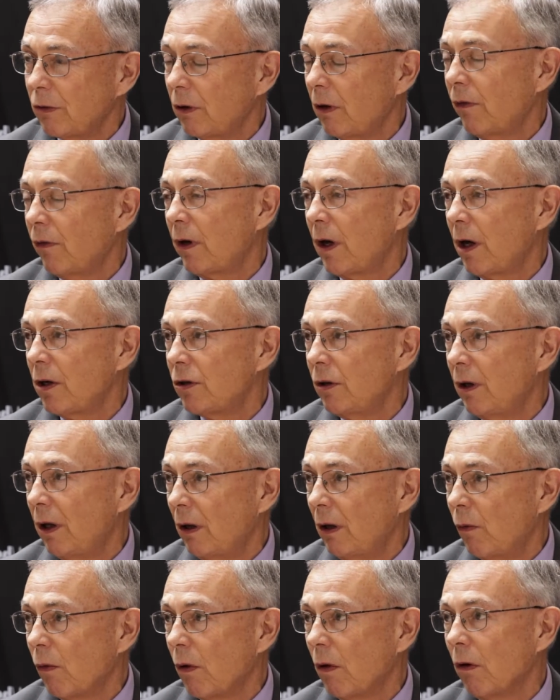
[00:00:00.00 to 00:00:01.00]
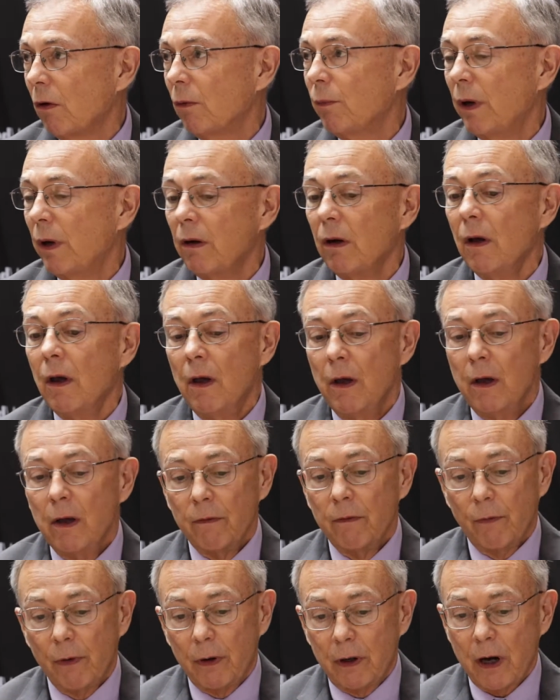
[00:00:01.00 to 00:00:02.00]
certification in the world, but
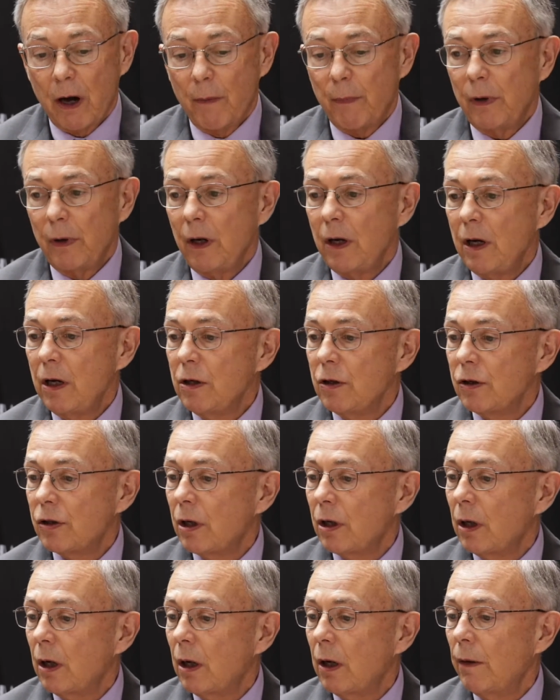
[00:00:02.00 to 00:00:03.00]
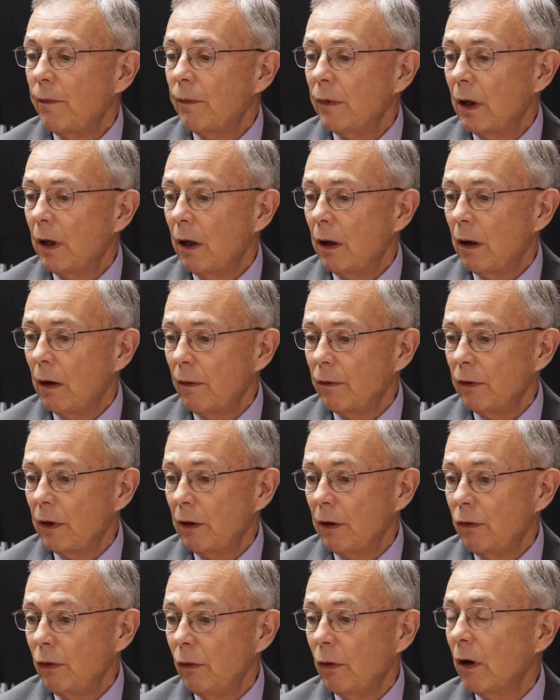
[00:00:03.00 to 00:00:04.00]
for companies that
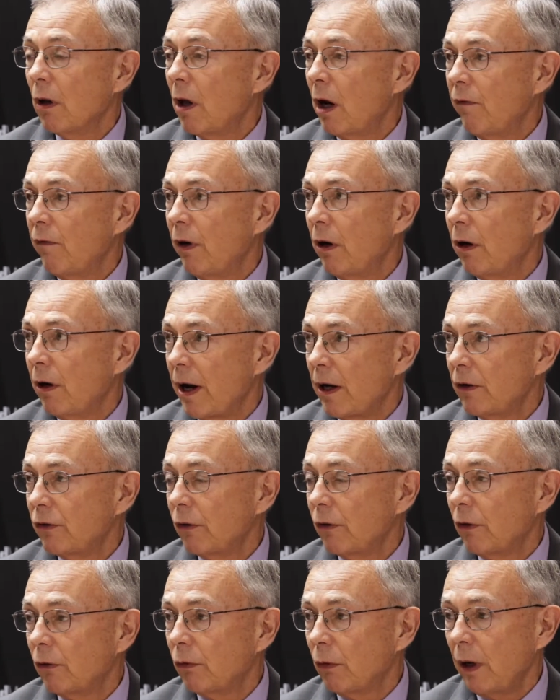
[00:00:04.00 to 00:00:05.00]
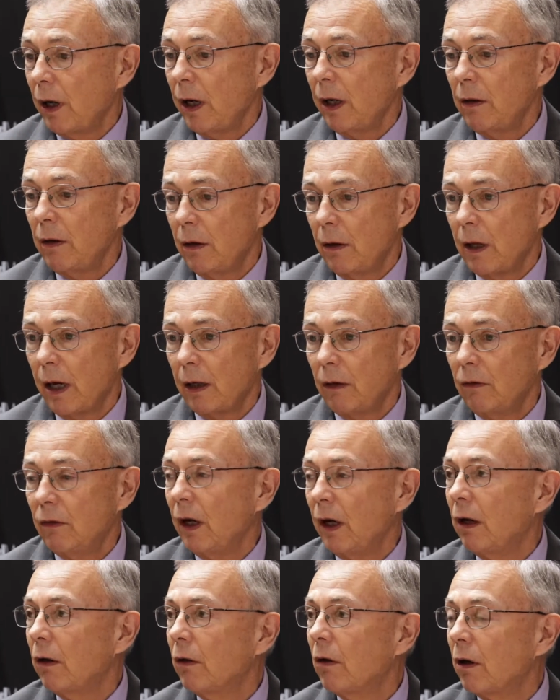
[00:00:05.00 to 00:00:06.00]
do a lot of international trade, they can
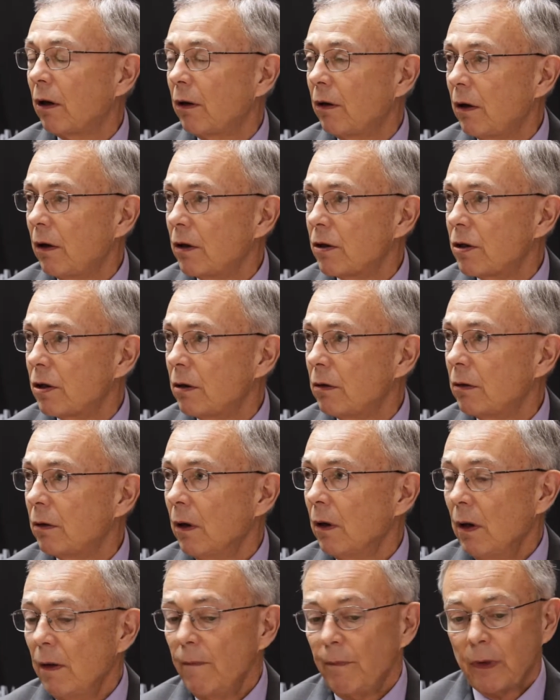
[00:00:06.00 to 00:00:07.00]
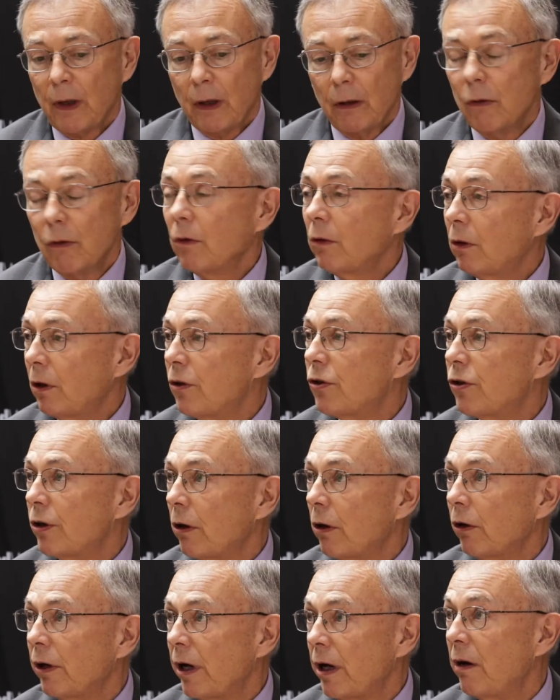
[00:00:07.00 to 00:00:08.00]
take a look at this and
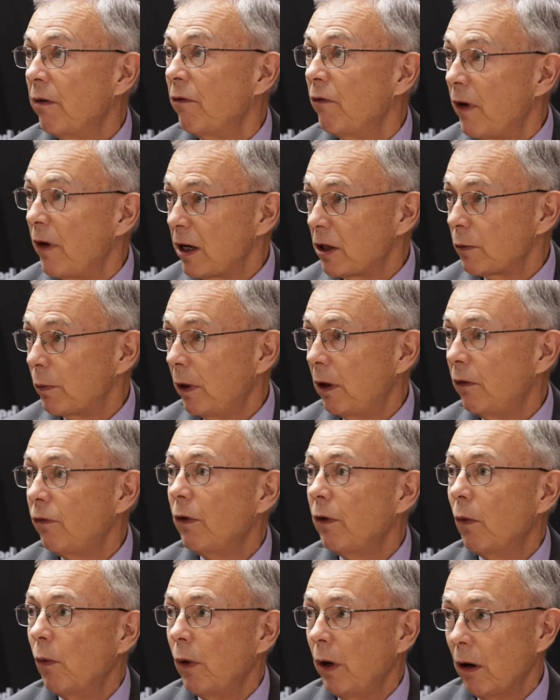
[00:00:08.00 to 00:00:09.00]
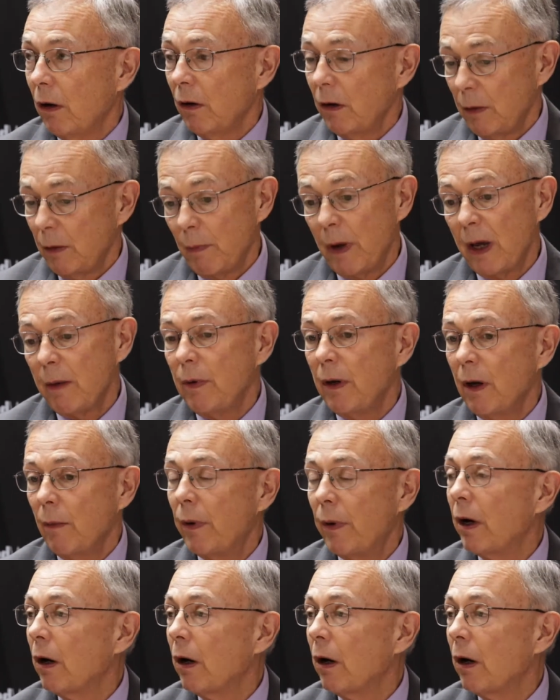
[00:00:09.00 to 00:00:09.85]
consider it an investment, if you will. It may be